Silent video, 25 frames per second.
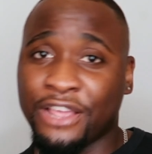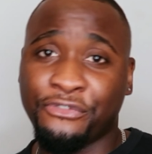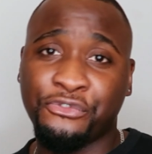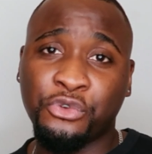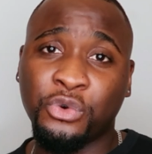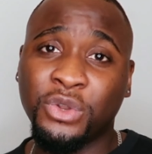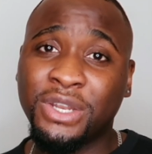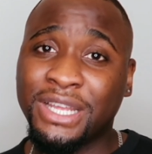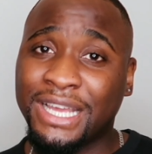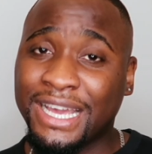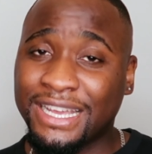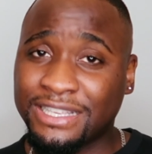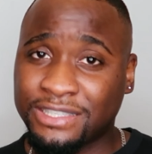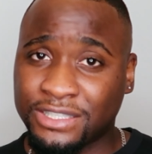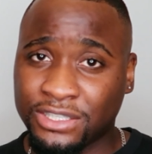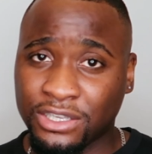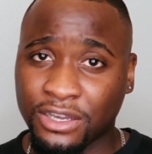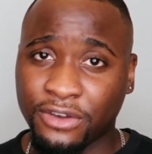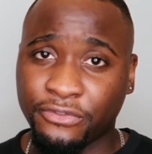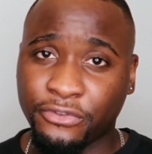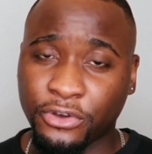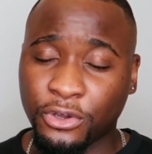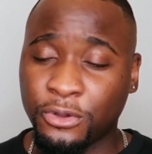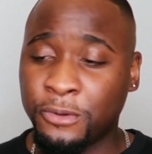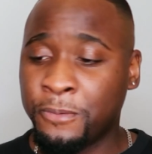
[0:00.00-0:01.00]
if you want to get a C
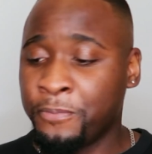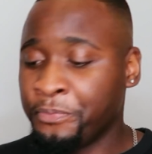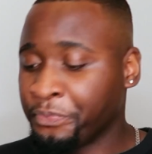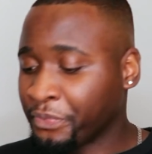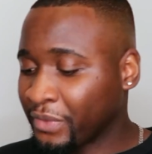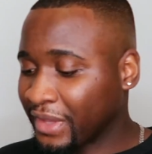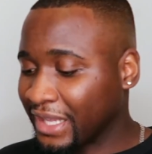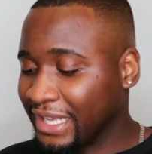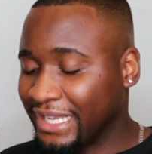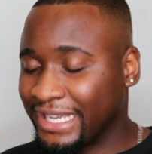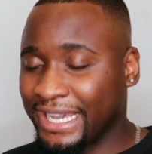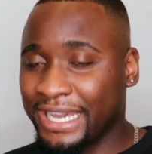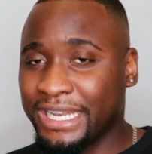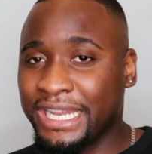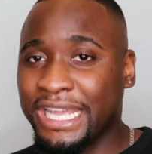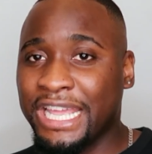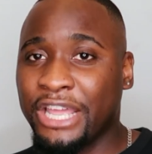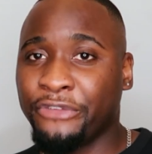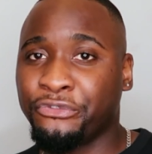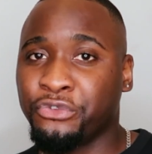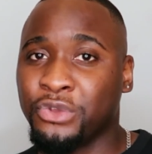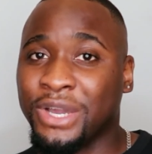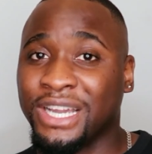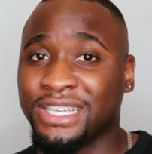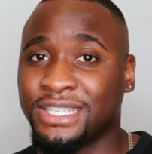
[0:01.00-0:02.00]
of O, get it
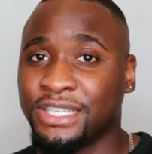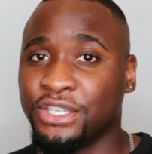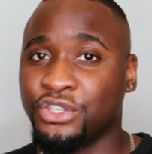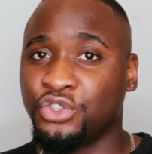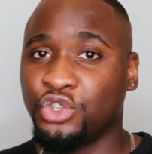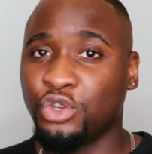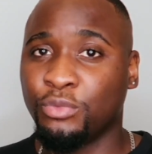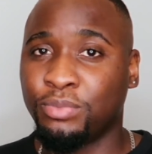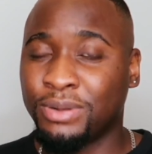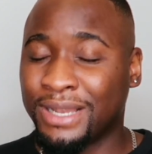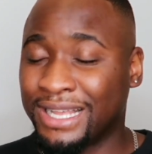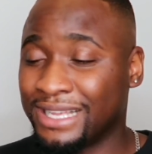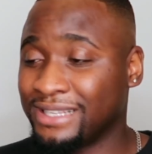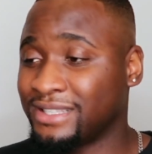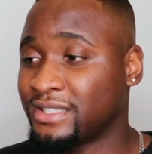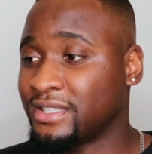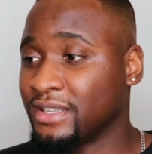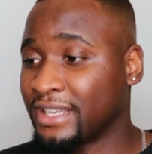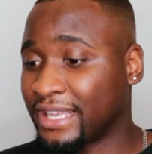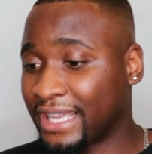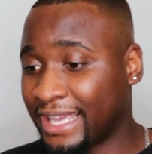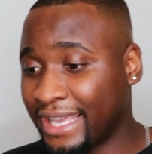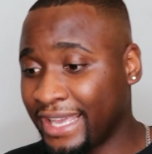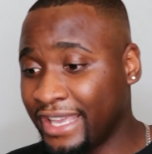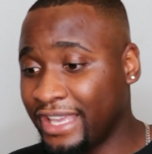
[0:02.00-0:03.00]
if you actually do plan
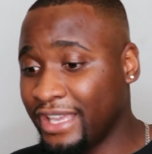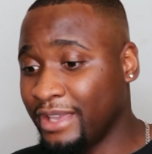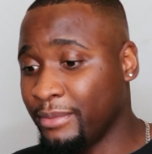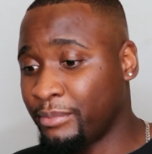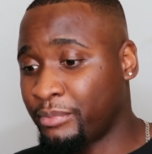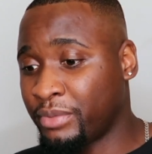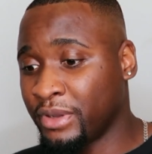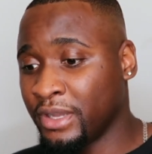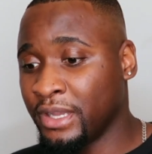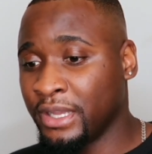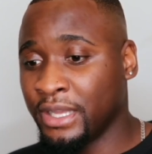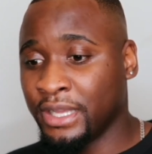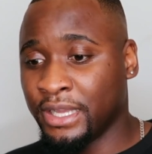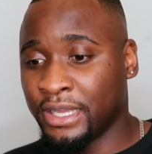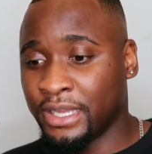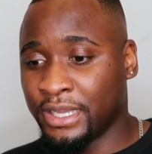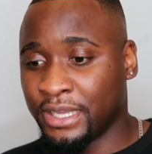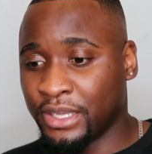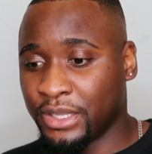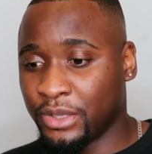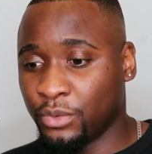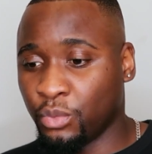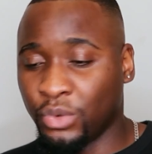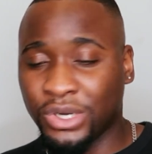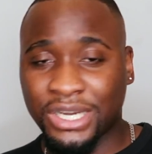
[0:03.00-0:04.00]
to keep
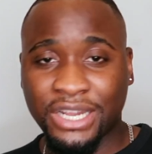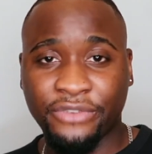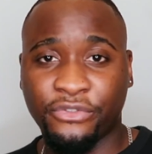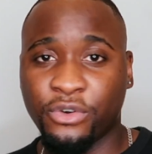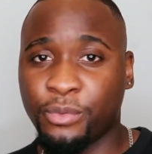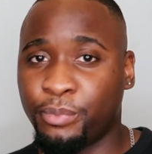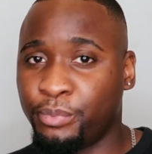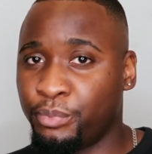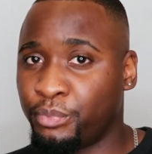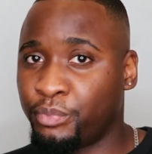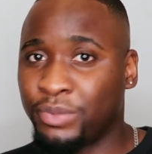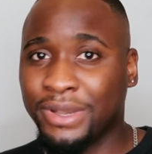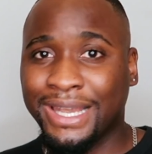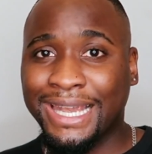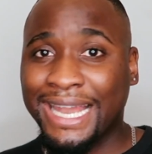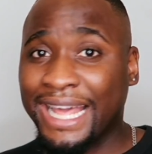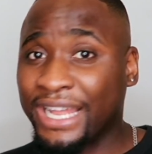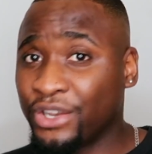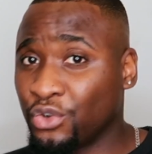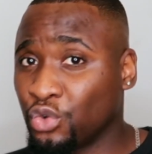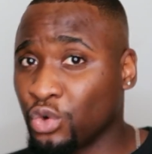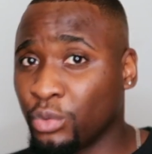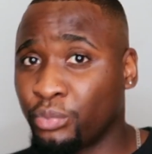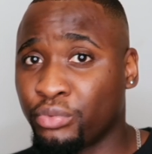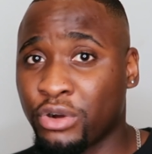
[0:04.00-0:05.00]
whatever
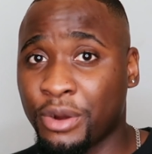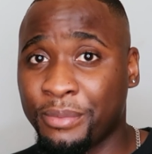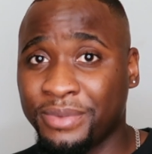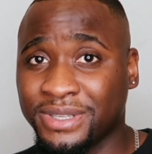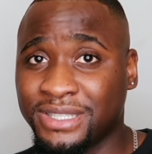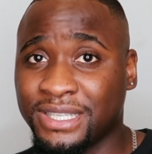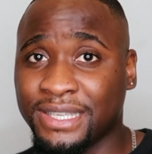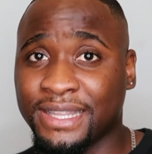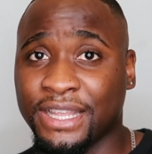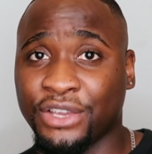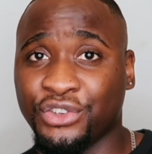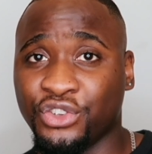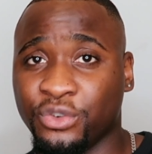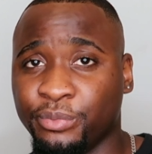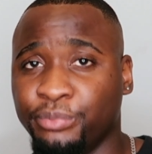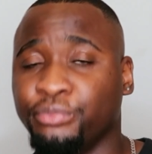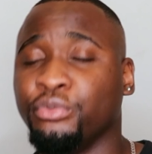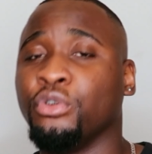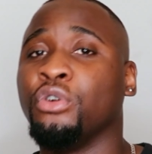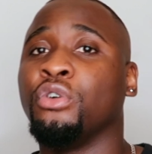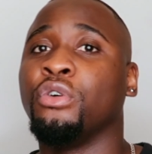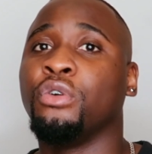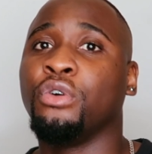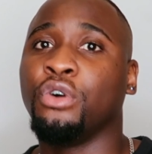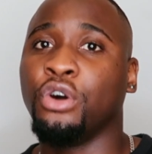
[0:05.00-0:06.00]
land or property that you
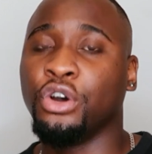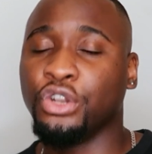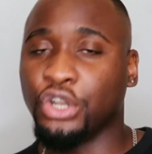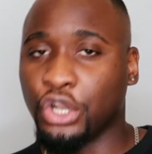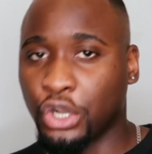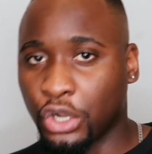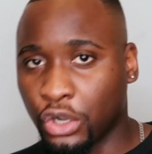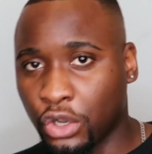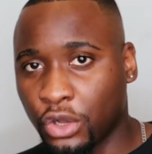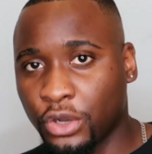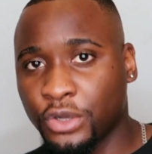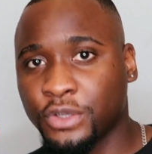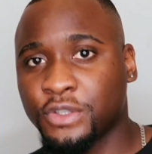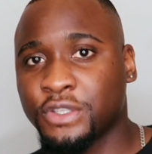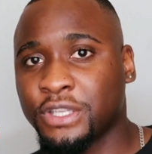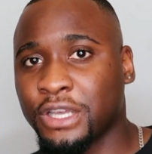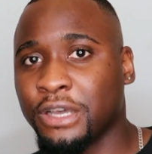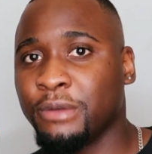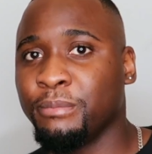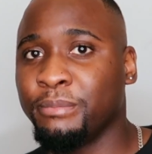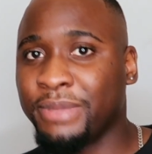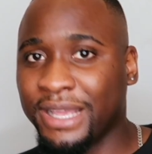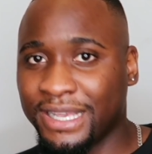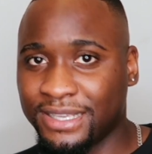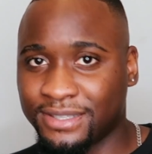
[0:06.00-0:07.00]
bought on a
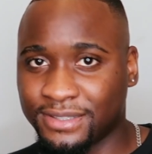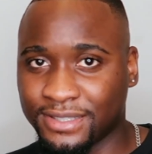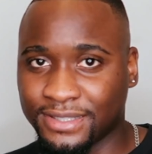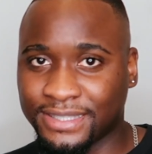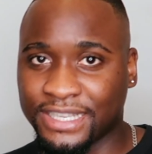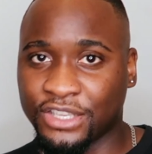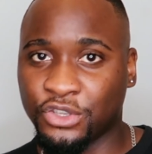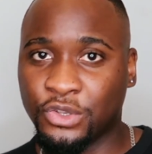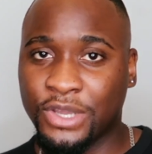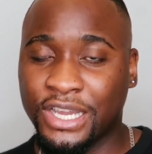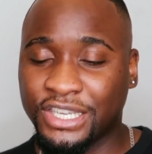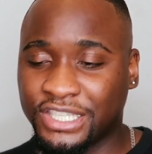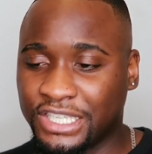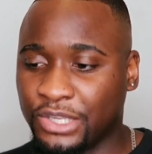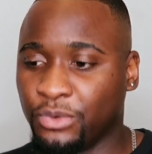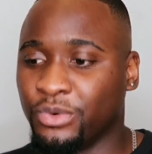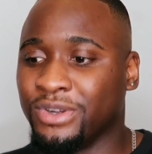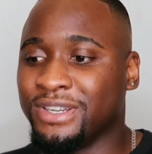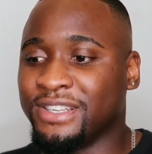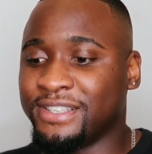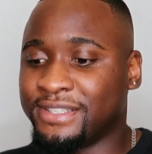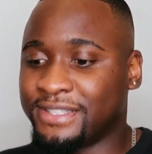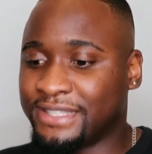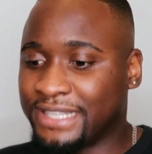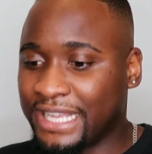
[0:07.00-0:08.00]
long-term basis, and you actually
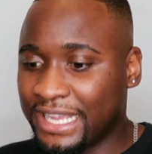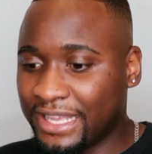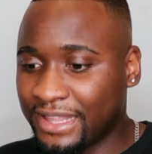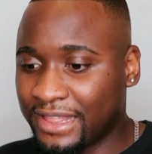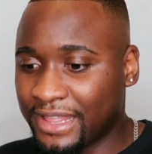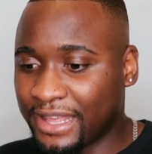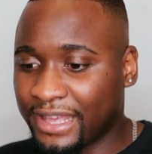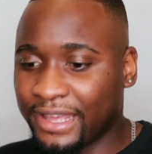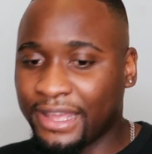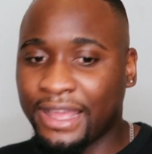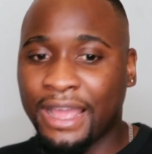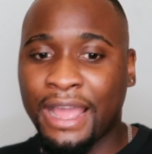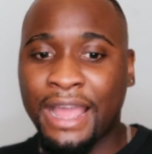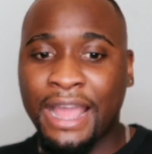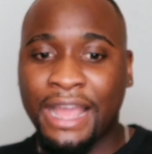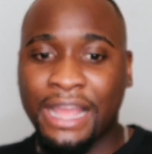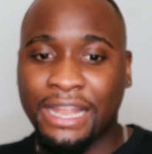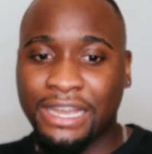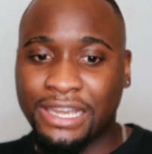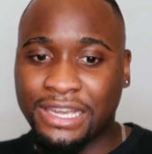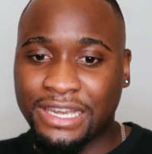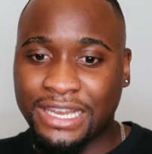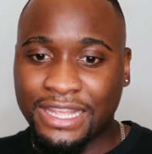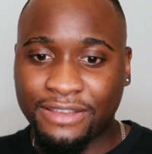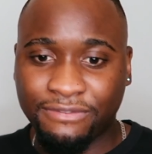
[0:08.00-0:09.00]
want to stay there,
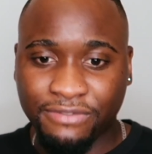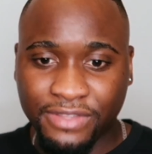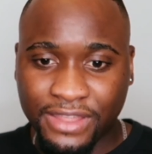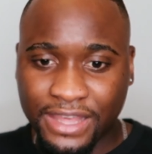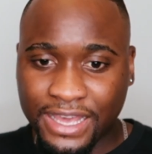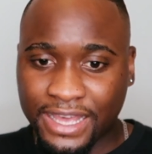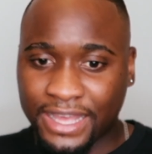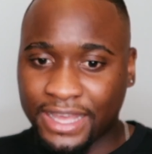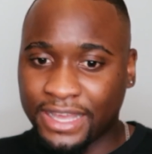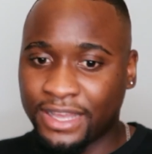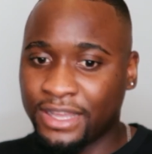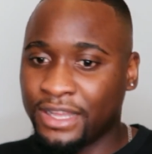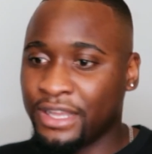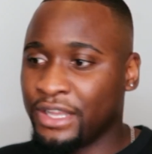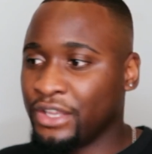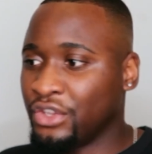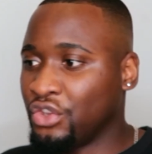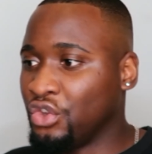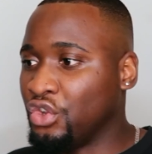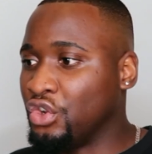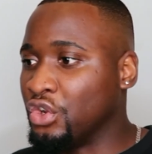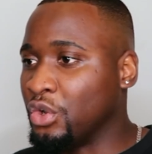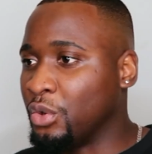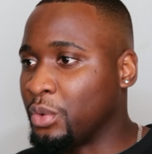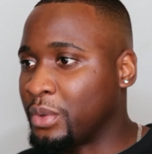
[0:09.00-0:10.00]
live there,
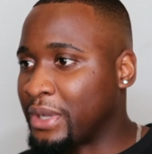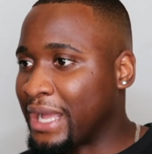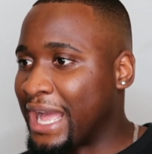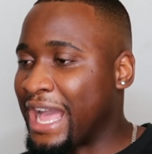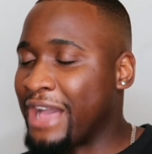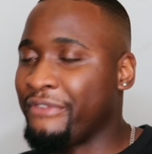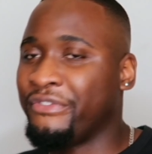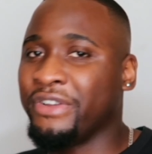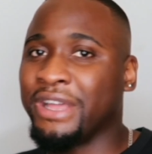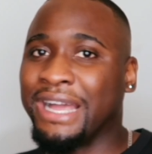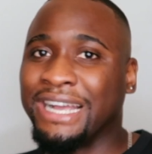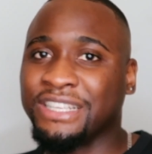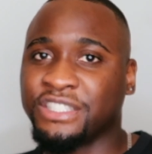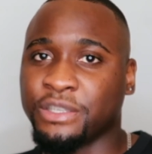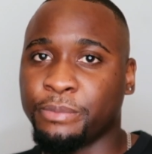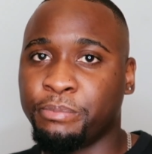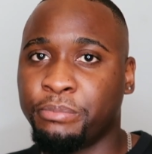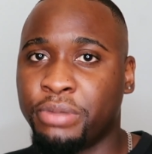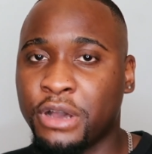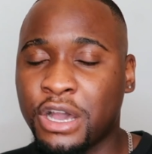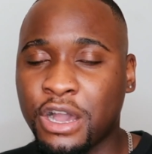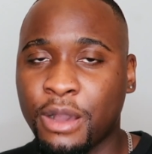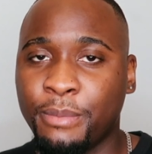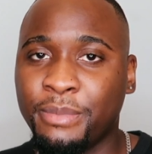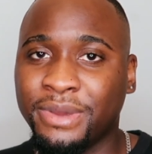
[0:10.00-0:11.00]
you know, have it as a
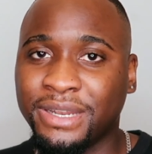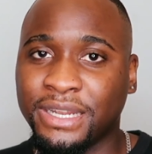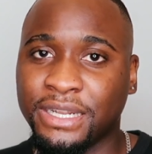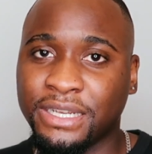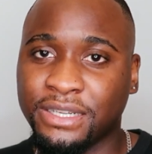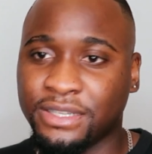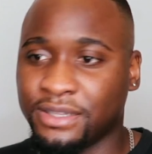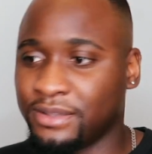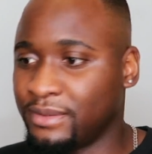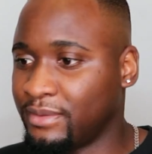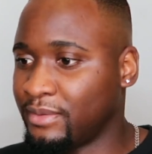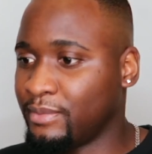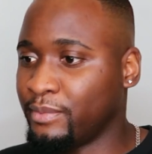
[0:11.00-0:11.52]
permanent